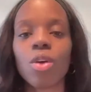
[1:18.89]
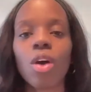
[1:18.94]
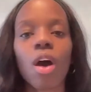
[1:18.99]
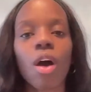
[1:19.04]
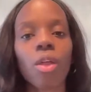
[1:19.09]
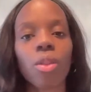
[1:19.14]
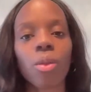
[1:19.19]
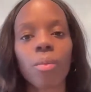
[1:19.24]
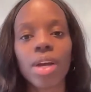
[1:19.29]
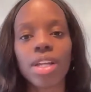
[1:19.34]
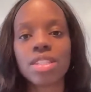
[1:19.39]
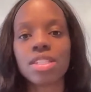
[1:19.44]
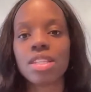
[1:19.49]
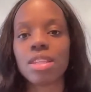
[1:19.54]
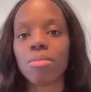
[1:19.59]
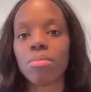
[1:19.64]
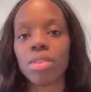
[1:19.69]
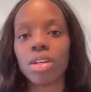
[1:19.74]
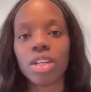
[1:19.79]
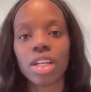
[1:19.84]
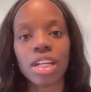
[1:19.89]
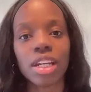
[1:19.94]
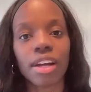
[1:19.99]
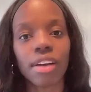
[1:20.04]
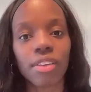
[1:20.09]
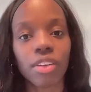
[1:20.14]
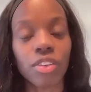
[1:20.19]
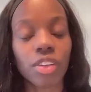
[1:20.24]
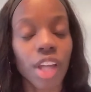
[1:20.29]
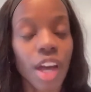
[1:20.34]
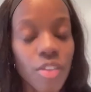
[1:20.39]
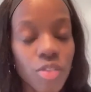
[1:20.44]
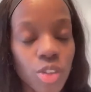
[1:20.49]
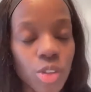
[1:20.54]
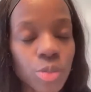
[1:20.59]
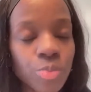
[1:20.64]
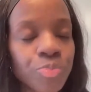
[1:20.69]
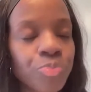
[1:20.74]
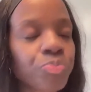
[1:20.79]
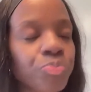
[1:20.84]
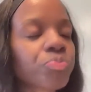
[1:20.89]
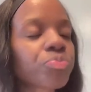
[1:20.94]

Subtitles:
all the way to the $1 million level.